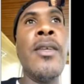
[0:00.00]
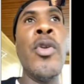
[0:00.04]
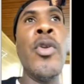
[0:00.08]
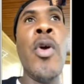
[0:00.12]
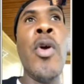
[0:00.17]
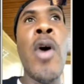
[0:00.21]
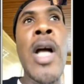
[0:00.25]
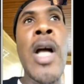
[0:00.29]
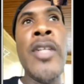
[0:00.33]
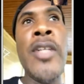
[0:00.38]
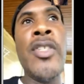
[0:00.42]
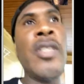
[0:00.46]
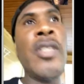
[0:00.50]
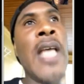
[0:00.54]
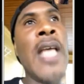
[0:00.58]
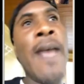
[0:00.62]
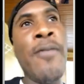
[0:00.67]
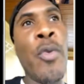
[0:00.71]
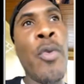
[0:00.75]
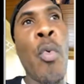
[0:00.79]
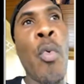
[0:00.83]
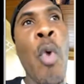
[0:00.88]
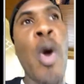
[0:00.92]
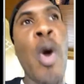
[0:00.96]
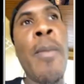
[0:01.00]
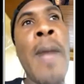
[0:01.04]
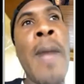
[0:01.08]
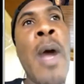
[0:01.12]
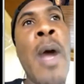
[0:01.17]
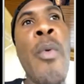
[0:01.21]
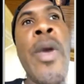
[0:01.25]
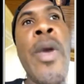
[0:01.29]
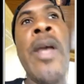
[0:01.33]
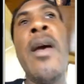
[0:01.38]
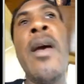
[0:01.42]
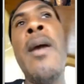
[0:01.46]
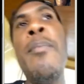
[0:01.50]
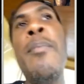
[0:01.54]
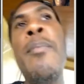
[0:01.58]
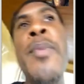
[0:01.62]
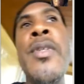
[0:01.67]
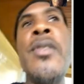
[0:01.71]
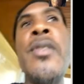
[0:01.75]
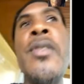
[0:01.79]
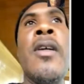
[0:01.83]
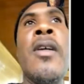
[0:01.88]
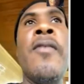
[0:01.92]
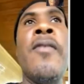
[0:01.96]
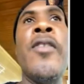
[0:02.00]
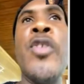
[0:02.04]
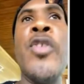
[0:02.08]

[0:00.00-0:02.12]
I'll just have to work my way up and stuff."